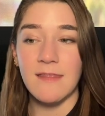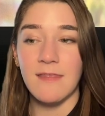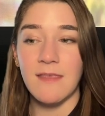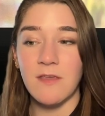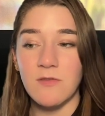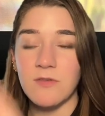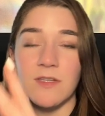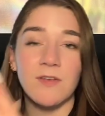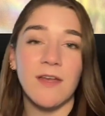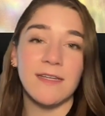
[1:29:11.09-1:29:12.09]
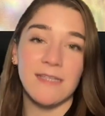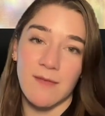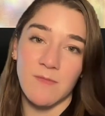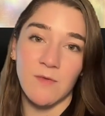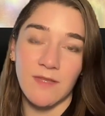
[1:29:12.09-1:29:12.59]
And then they usually try to
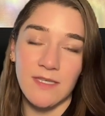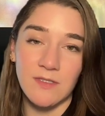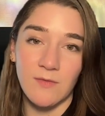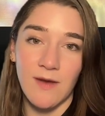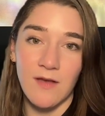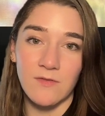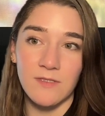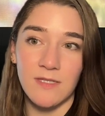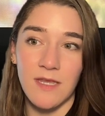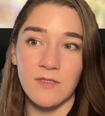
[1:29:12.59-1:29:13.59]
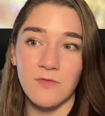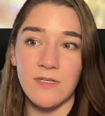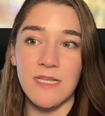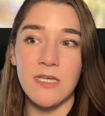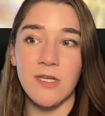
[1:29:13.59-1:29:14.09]
time the release around a
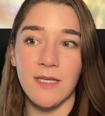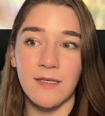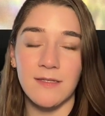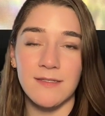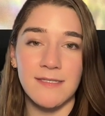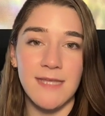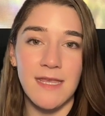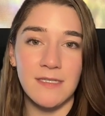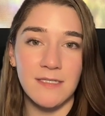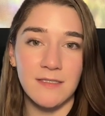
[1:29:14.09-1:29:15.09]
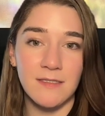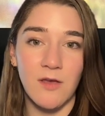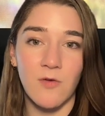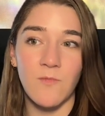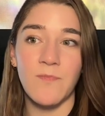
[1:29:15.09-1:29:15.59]
strategic date.
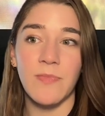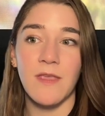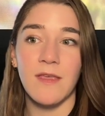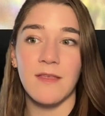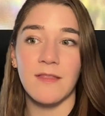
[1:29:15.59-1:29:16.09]
So